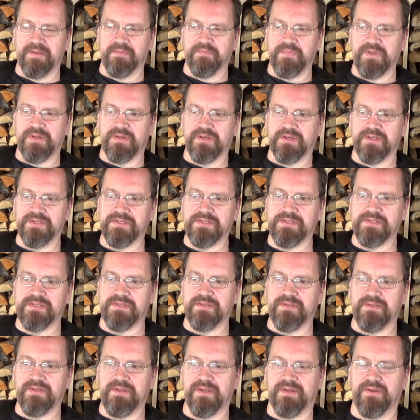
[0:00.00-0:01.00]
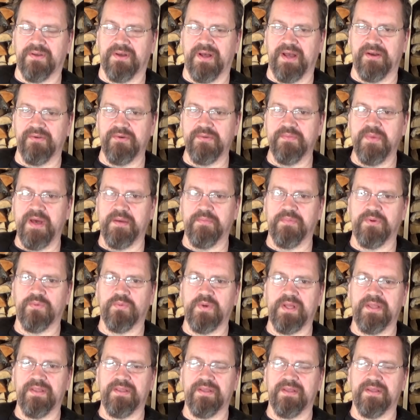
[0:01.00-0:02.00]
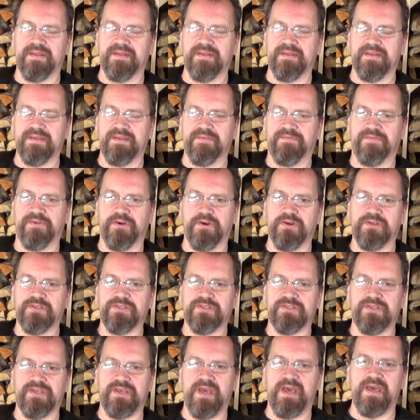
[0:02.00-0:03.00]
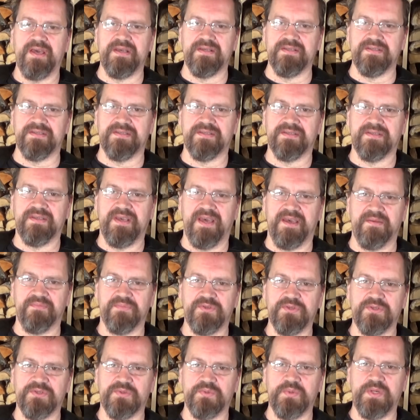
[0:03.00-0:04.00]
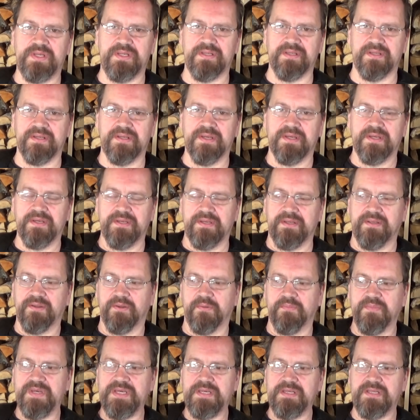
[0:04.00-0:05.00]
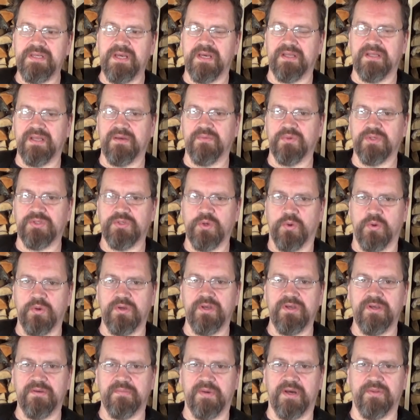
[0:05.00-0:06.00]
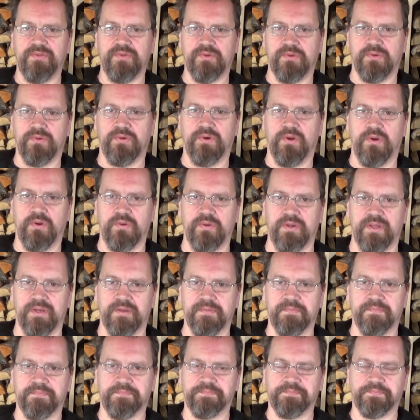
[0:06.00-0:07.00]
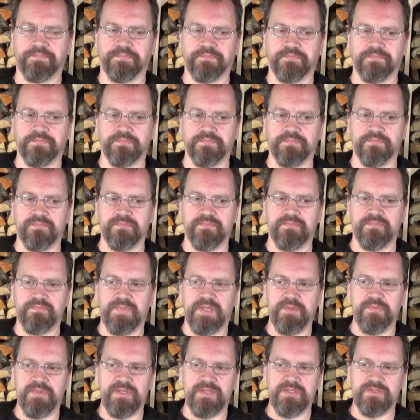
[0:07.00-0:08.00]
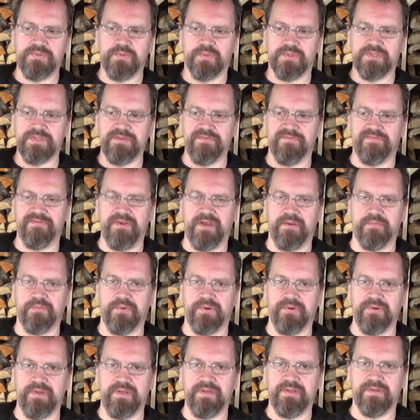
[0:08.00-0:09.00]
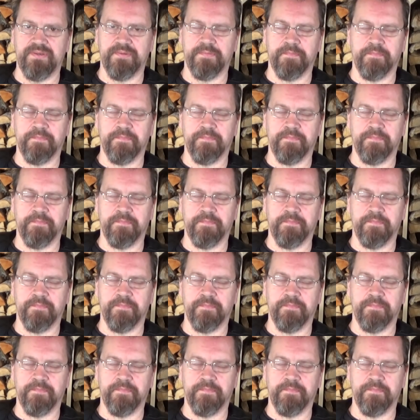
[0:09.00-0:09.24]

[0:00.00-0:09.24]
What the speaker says: because I remember when the first case came to Sweden, you know, media, they were talking about the corona. Maybe this was in February,